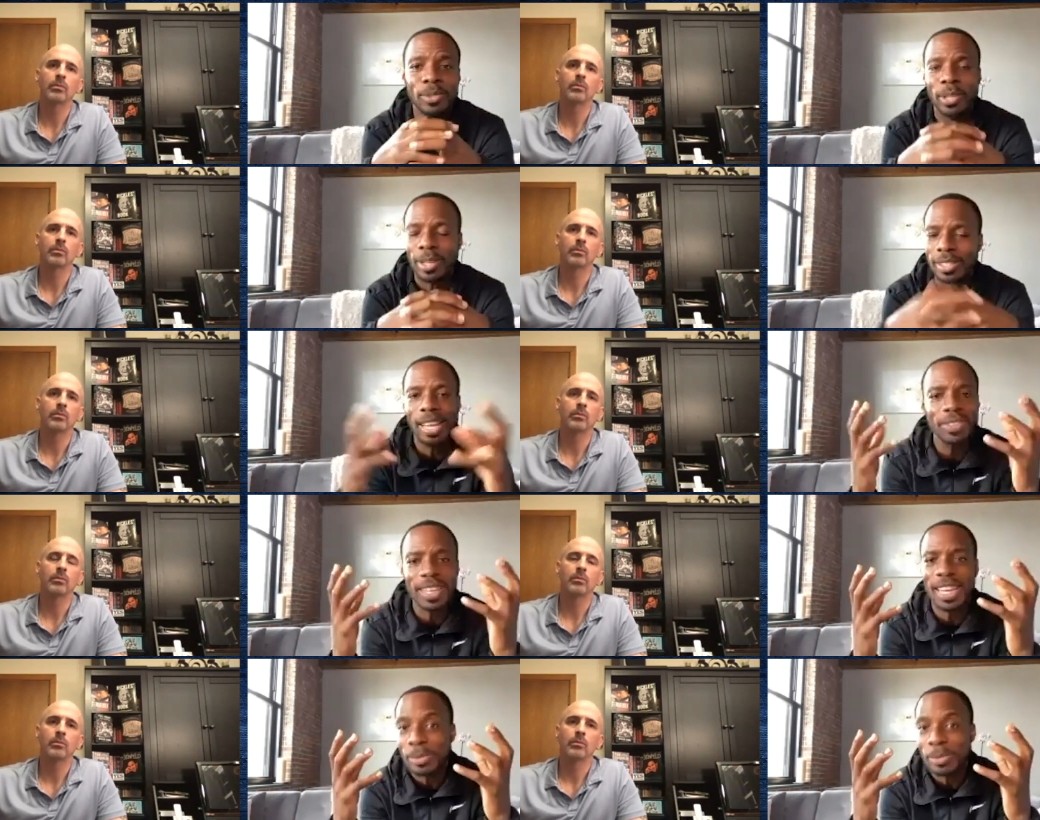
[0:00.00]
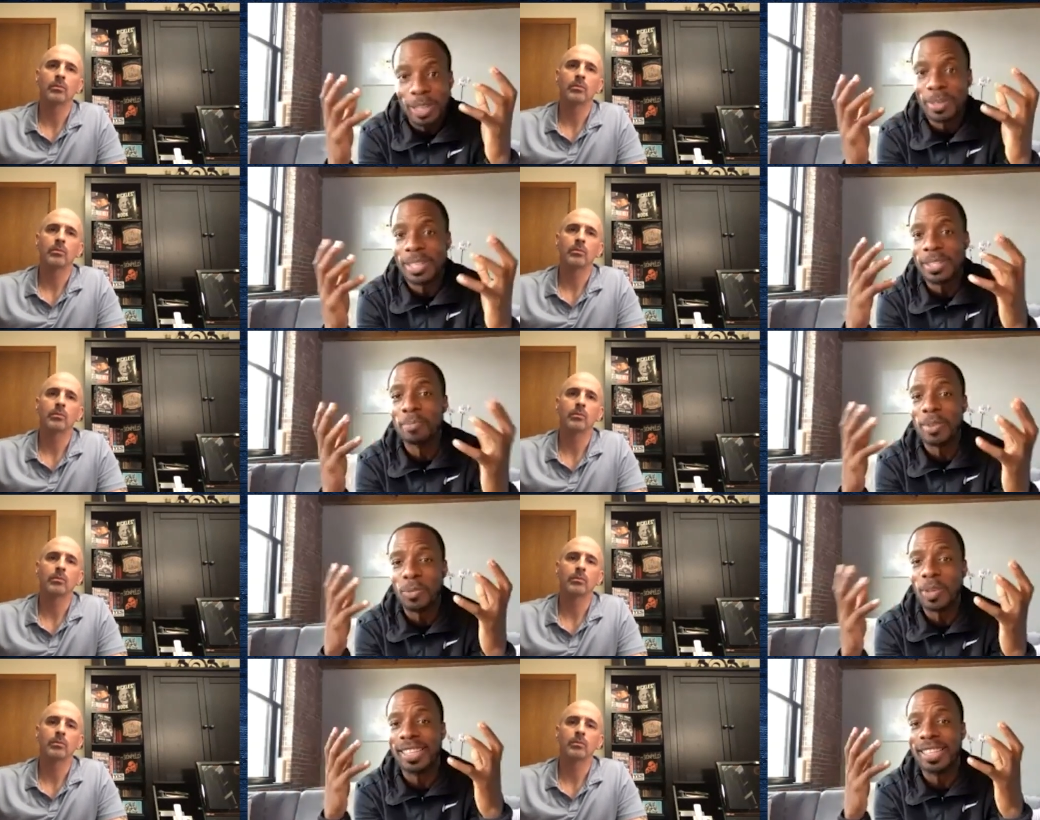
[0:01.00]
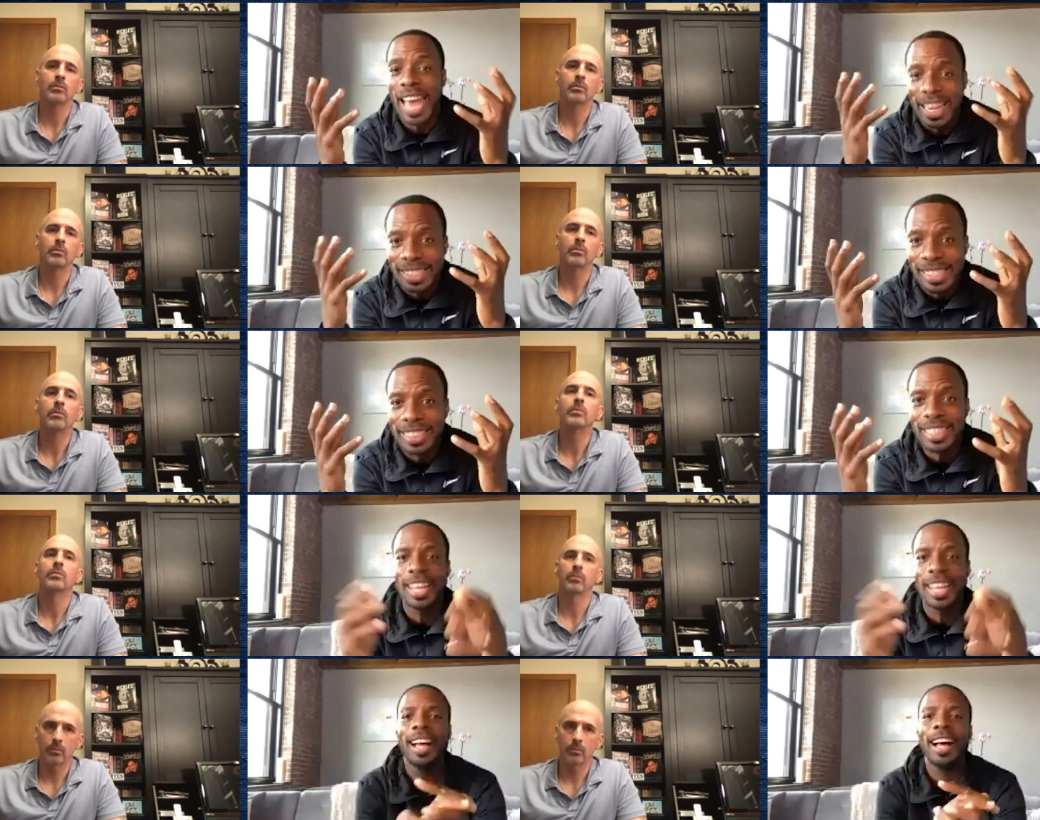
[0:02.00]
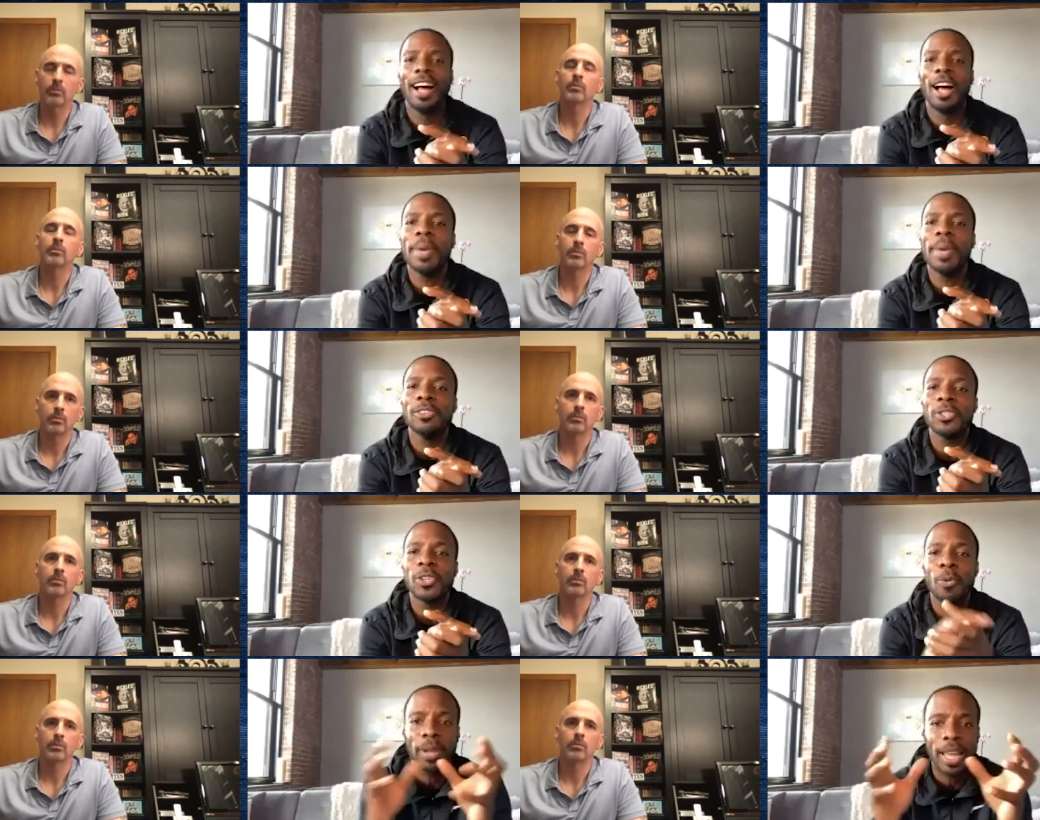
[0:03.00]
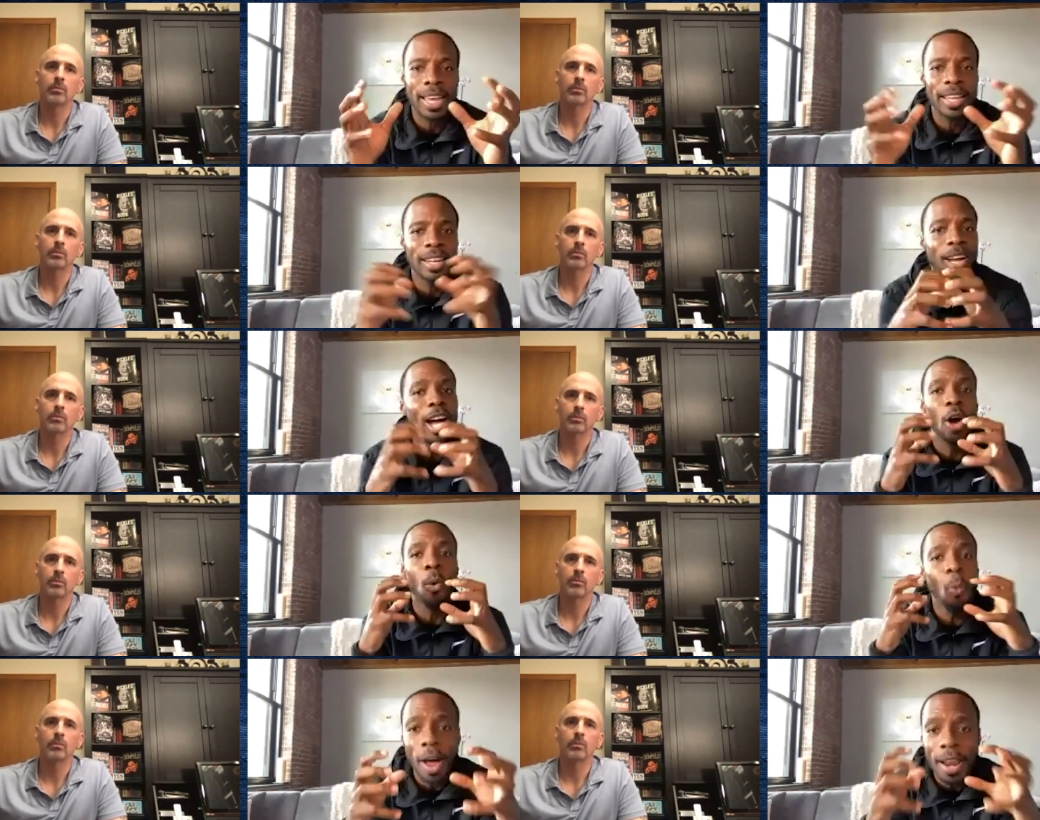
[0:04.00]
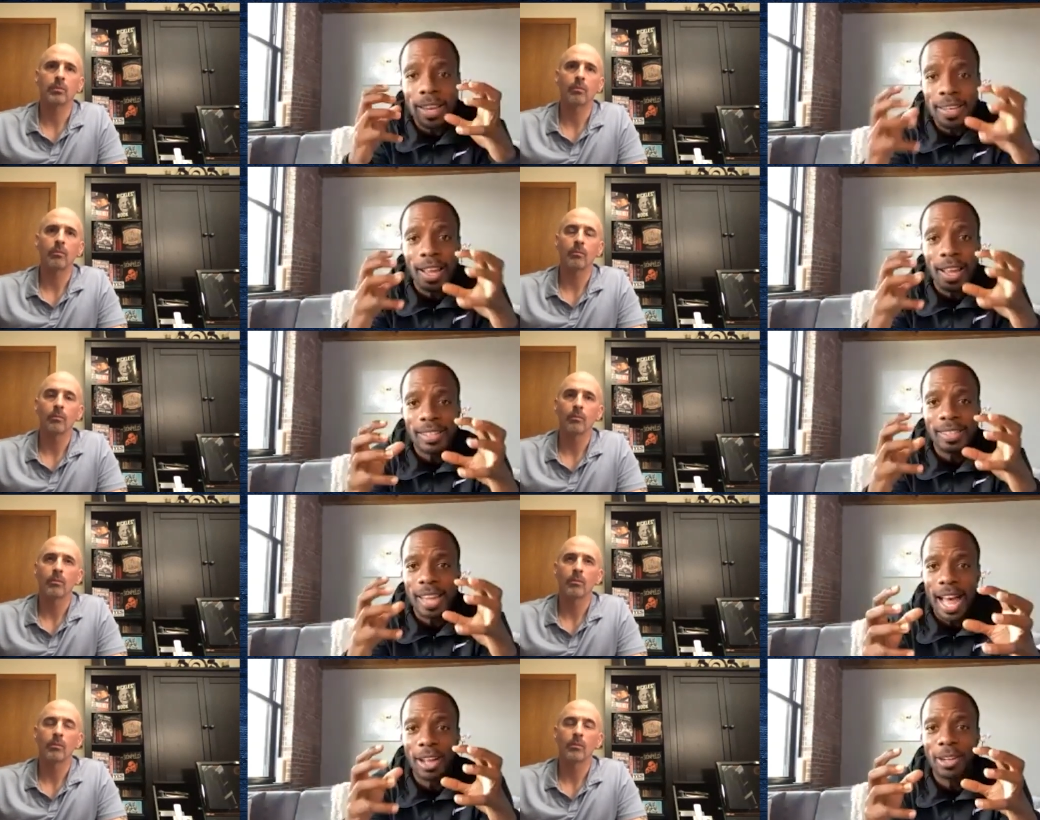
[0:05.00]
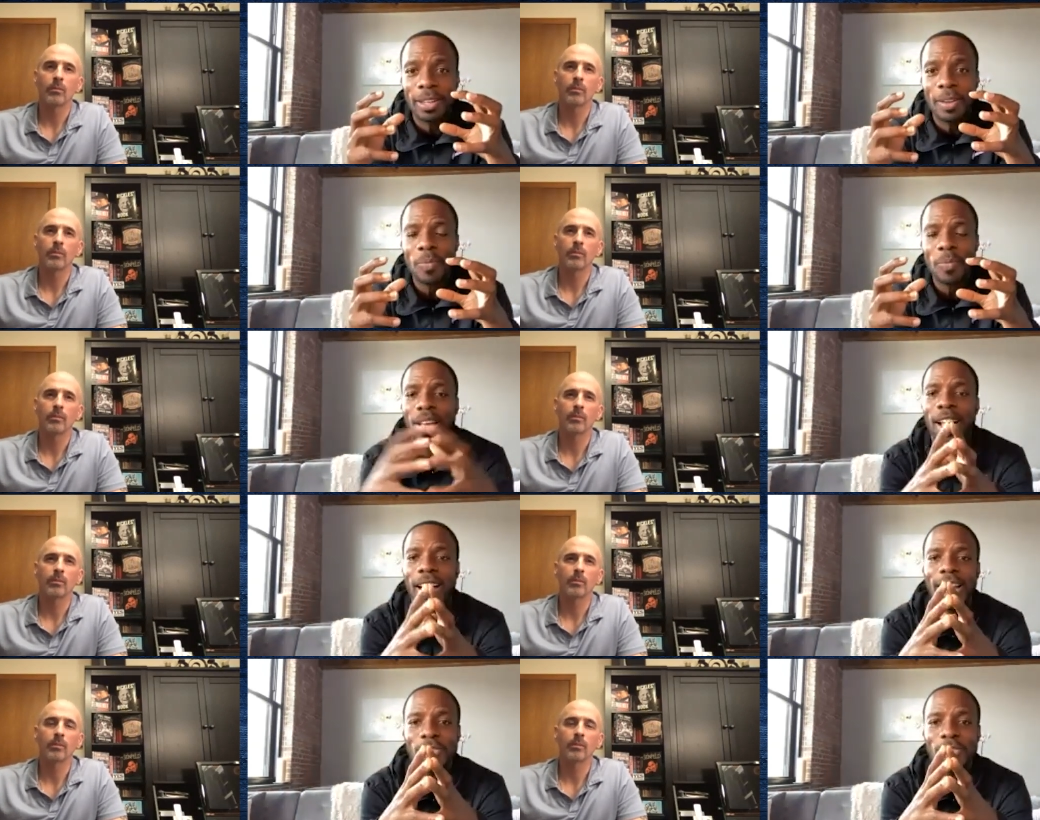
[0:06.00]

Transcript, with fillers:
Speaker 1: Like seven game series can be really taxing, um, and so playing a, a one and done style uh,